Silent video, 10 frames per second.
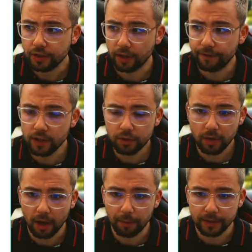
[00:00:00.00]
So the first
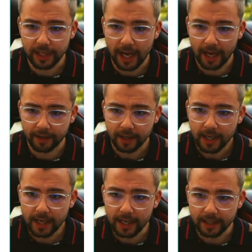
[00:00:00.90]
one that I want to add
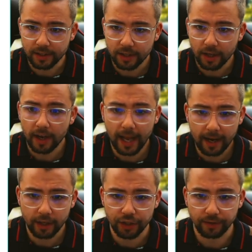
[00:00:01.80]
is an
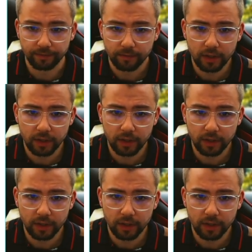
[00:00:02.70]
action,